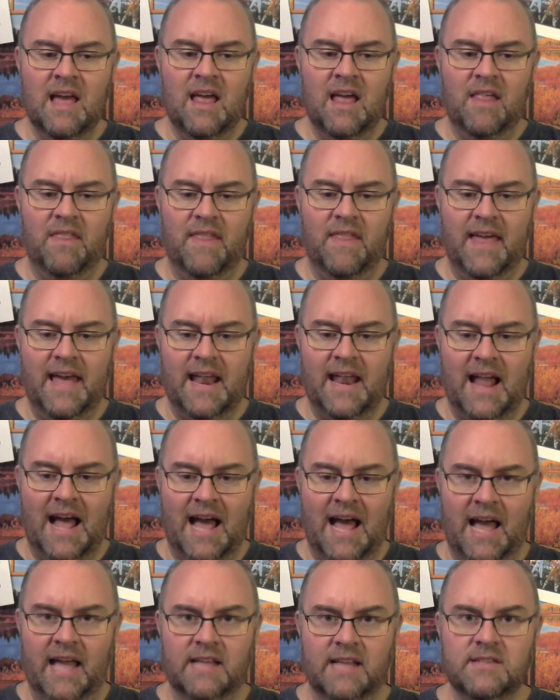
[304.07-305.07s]
that
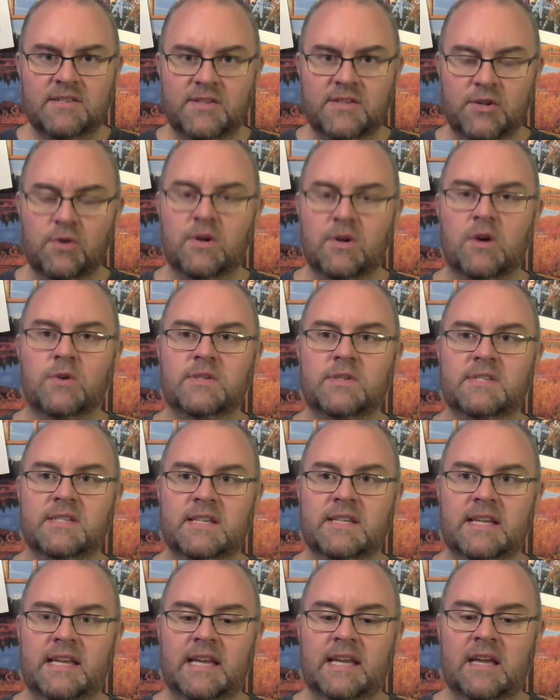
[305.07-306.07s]
I still go
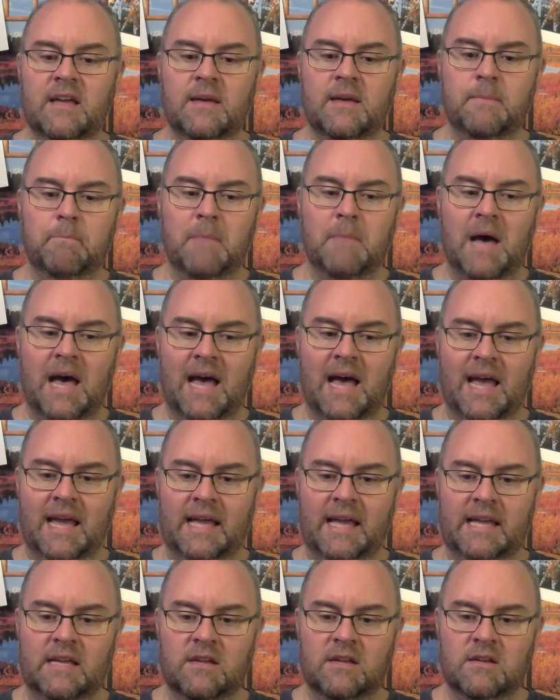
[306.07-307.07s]
see
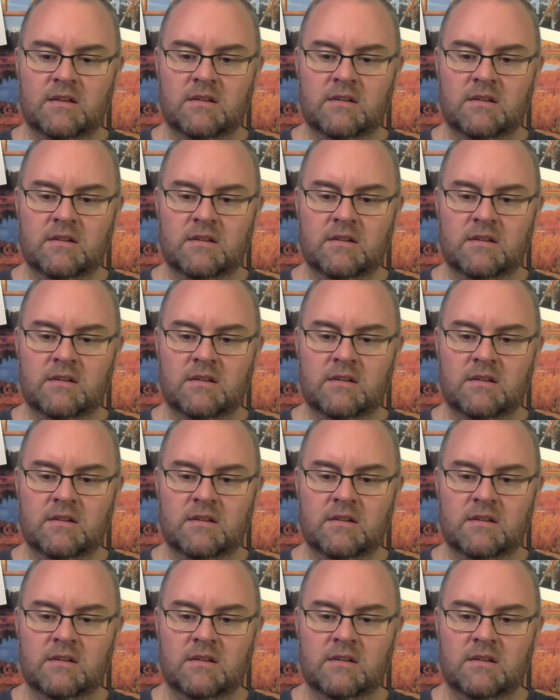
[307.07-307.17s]
my